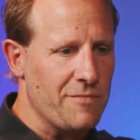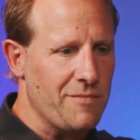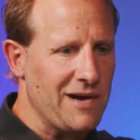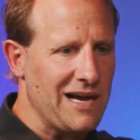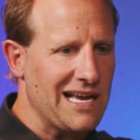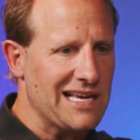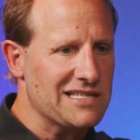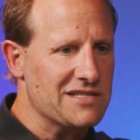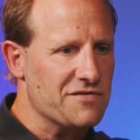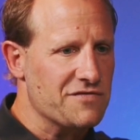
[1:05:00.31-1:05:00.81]

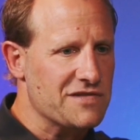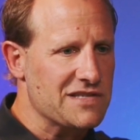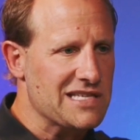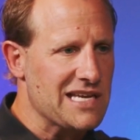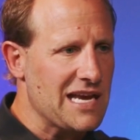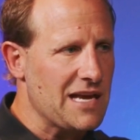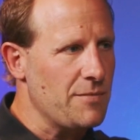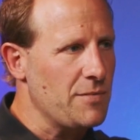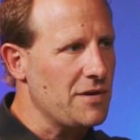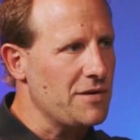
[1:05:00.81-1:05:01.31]
demise of
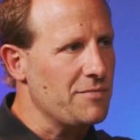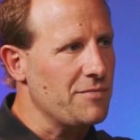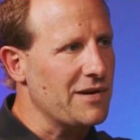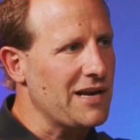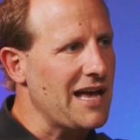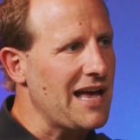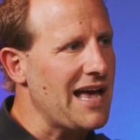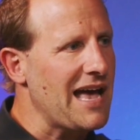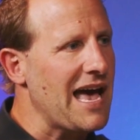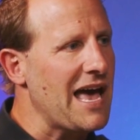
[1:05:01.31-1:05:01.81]
Saban,
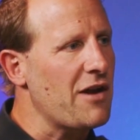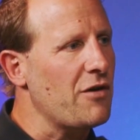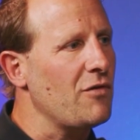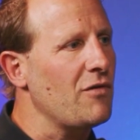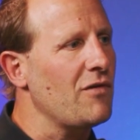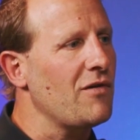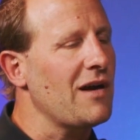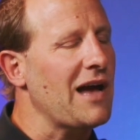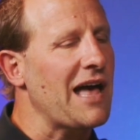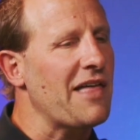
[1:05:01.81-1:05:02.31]
but
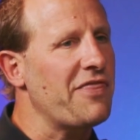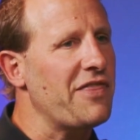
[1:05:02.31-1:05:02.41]
I